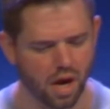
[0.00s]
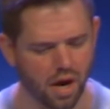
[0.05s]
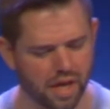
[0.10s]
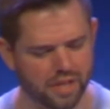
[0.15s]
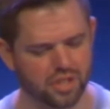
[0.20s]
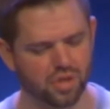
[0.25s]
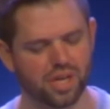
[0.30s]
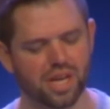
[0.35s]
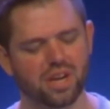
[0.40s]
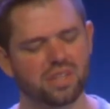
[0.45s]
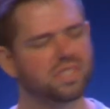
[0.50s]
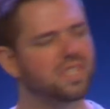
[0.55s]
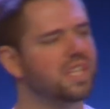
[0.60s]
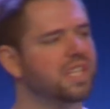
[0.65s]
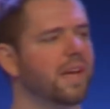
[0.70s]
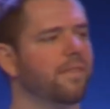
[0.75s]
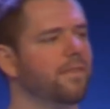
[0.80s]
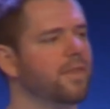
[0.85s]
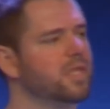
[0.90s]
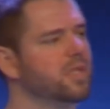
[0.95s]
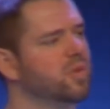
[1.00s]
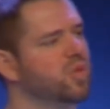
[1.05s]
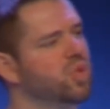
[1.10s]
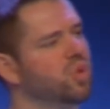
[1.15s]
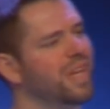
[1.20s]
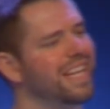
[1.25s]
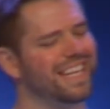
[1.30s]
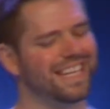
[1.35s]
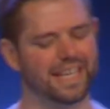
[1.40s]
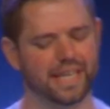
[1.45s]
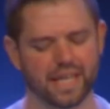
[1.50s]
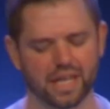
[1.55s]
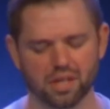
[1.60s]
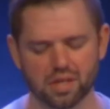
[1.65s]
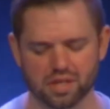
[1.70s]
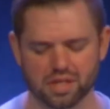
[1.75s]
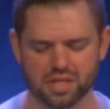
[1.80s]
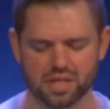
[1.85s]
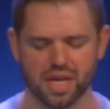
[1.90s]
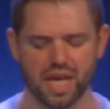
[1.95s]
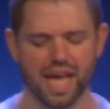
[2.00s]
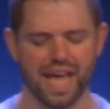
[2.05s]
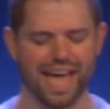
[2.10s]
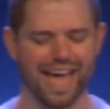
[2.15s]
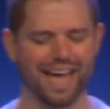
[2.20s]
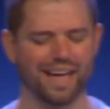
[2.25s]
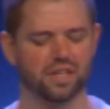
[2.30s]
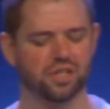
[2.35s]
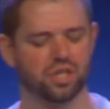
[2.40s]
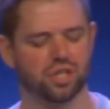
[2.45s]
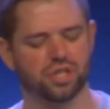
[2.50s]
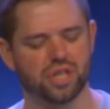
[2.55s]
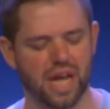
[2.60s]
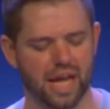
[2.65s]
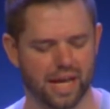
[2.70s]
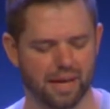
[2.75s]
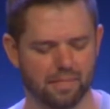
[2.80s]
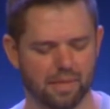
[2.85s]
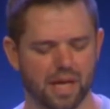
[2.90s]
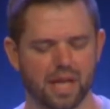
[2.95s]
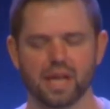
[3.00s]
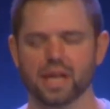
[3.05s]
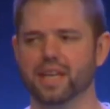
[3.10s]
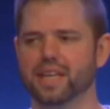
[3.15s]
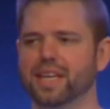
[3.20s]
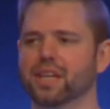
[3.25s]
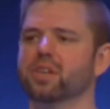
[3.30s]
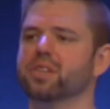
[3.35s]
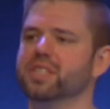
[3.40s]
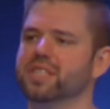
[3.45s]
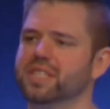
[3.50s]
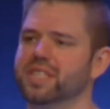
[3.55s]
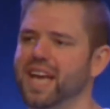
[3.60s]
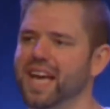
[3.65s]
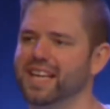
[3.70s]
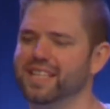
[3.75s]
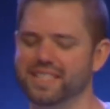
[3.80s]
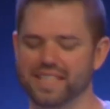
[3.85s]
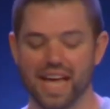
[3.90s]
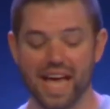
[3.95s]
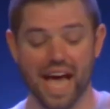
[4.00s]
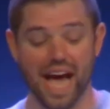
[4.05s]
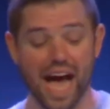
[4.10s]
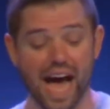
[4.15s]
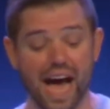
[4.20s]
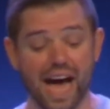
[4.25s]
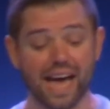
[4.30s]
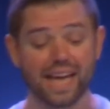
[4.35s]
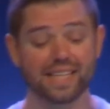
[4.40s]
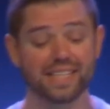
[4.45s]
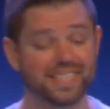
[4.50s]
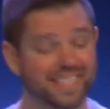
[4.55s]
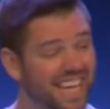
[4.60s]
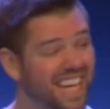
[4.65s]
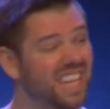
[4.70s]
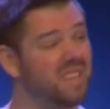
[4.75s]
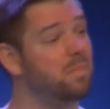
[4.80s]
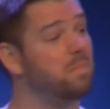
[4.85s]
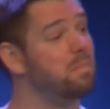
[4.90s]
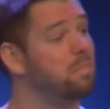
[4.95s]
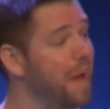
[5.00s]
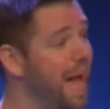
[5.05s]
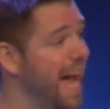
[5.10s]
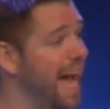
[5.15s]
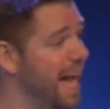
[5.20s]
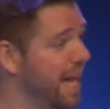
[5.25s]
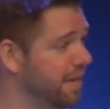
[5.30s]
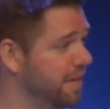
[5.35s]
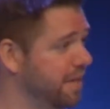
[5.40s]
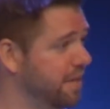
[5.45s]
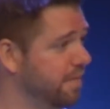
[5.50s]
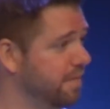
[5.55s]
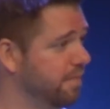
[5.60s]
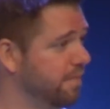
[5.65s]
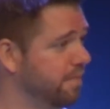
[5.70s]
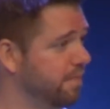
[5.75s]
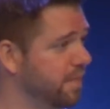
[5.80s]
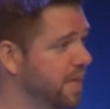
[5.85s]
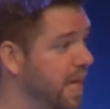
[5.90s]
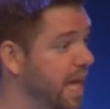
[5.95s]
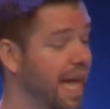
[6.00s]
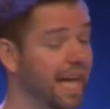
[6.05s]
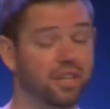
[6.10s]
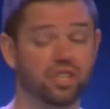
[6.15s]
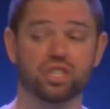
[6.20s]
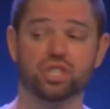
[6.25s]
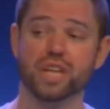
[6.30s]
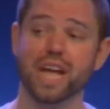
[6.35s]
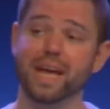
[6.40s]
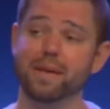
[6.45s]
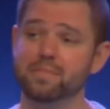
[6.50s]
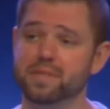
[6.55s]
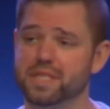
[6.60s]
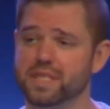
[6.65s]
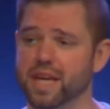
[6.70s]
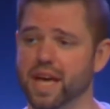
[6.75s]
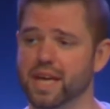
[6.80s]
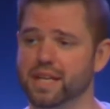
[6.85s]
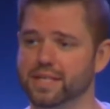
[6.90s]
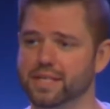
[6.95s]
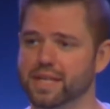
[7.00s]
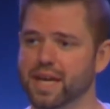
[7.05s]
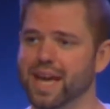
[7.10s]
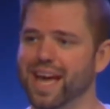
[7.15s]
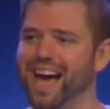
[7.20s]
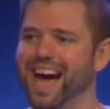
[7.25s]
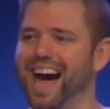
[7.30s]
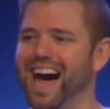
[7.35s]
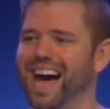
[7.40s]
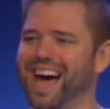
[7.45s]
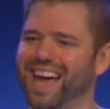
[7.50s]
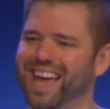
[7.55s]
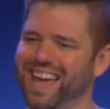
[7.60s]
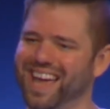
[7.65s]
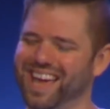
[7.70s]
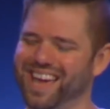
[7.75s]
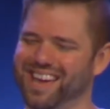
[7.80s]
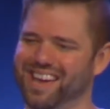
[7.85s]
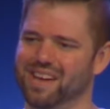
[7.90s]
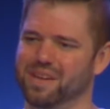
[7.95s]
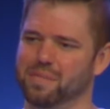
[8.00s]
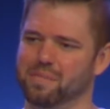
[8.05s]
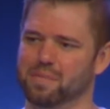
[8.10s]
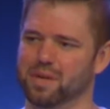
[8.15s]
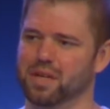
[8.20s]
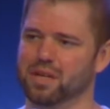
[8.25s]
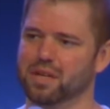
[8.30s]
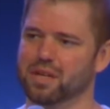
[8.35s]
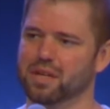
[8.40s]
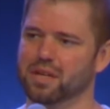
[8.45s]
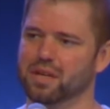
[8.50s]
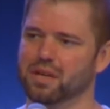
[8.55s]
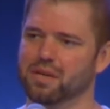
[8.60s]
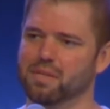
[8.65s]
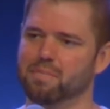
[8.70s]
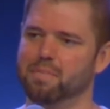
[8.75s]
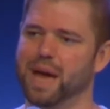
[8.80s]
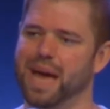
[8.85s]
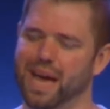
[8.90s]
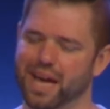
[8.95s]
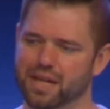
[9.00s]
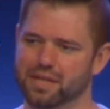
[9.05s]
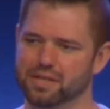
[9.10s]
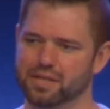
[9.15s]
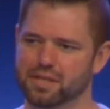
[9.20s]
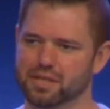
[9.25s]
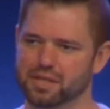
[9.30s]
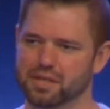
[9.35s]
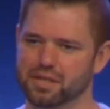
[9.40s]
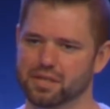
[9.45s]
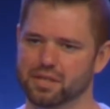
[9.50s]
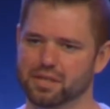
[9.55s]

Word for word: All right, so here's the difference between guilt and shame. Guilt says, I did bad. And shame says, I am bad.